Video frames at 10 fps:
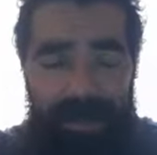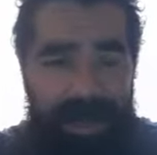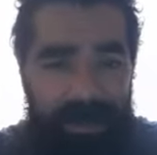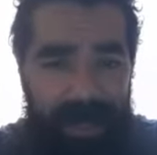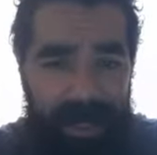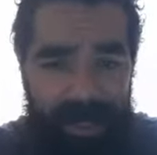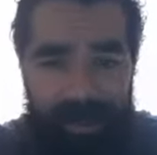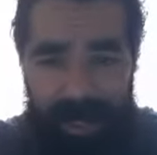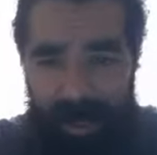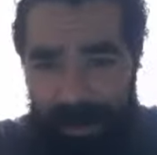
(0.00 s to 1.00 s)
Meet up 10
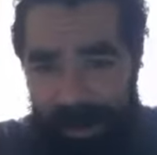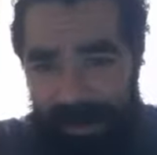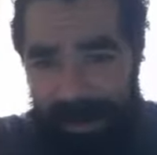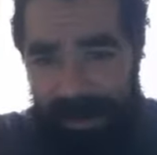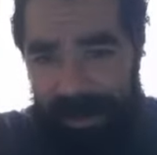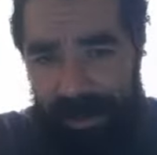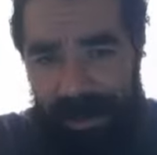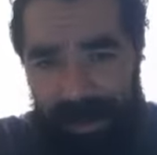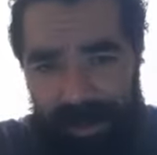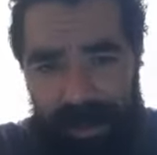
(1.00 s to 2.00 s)
a.m. Talk about our business.
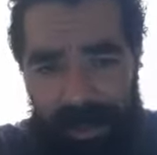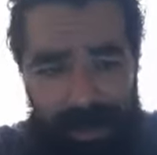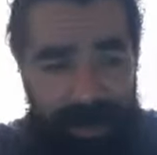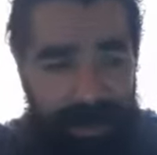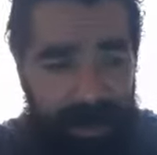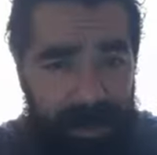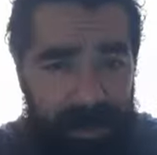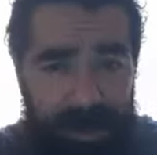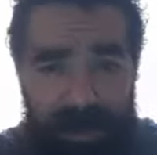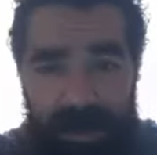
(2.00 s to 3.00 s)
I was trying to do the things you're
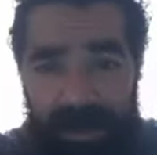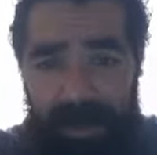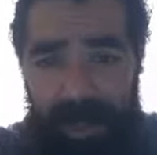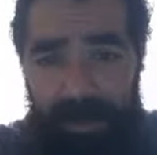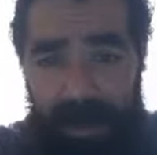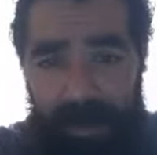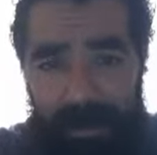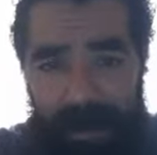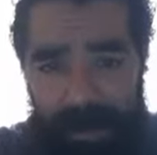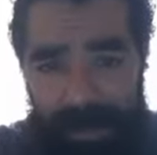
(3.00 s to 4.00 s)
supposed to do to get better at
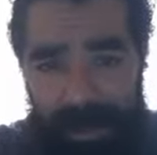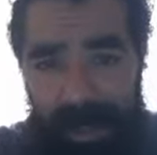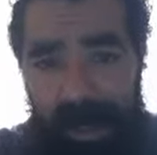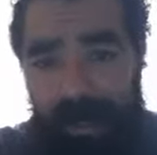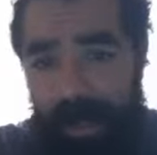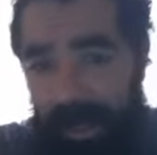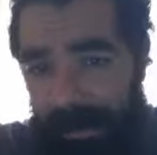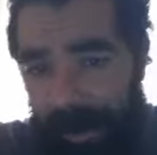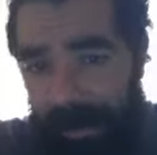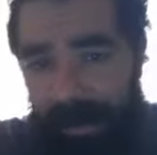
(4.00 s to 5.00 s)
business. Talk
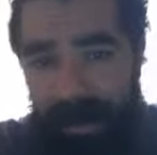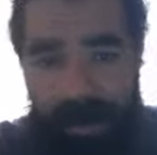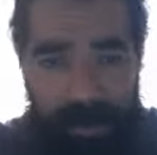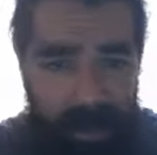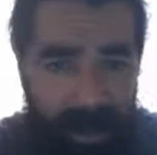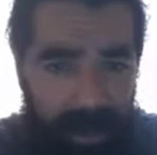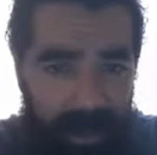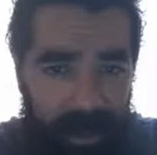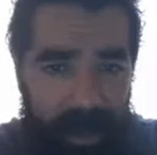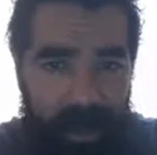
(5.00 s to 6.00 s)
about it. Iterate.
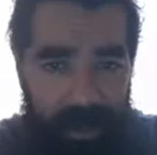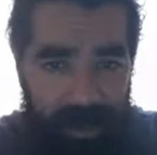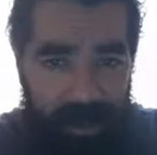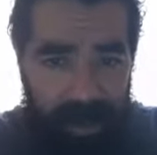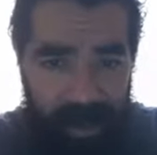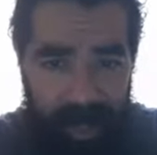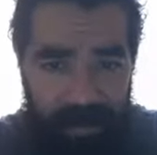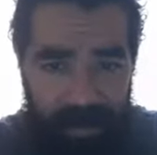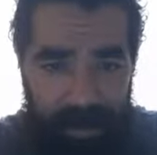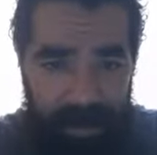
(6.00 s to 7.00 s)
Start like
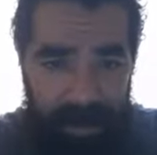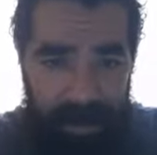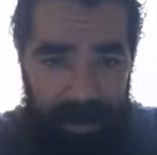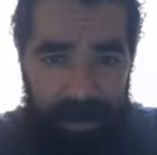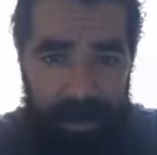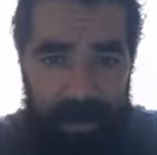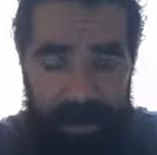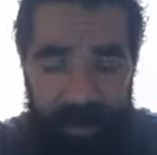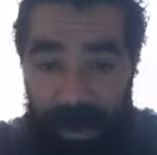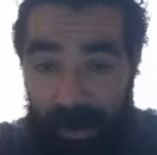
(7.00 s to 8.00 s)
having my like
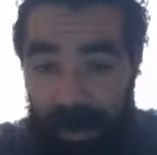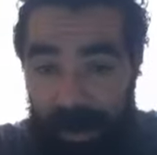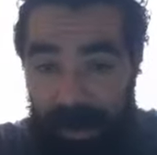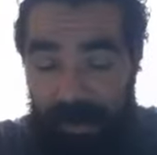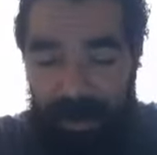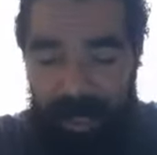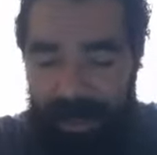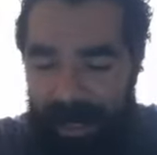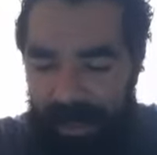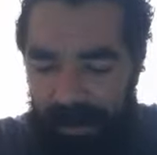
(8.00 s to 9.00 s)
networking, but
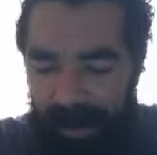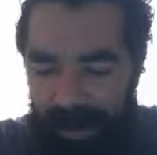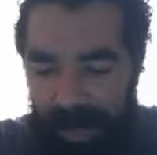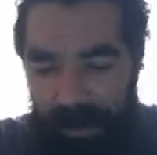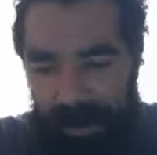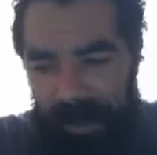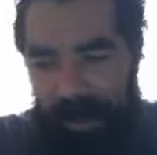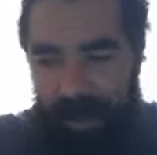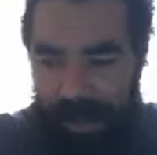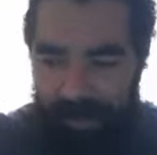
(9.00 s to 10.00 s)
like not so much networking.
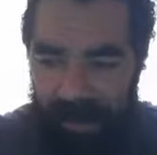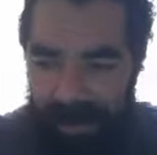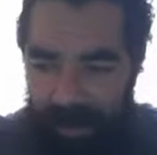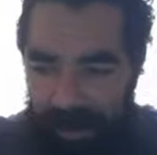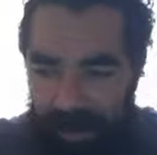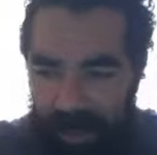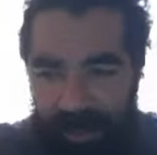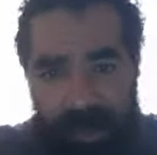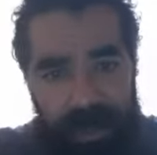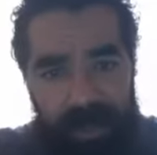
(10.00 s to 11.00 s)
Just like find some other
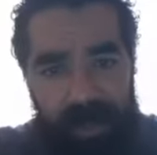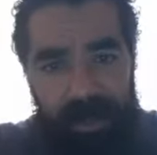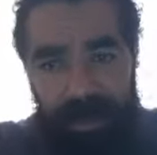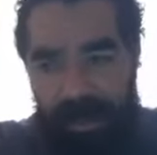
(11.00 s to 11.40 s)
hungry kid.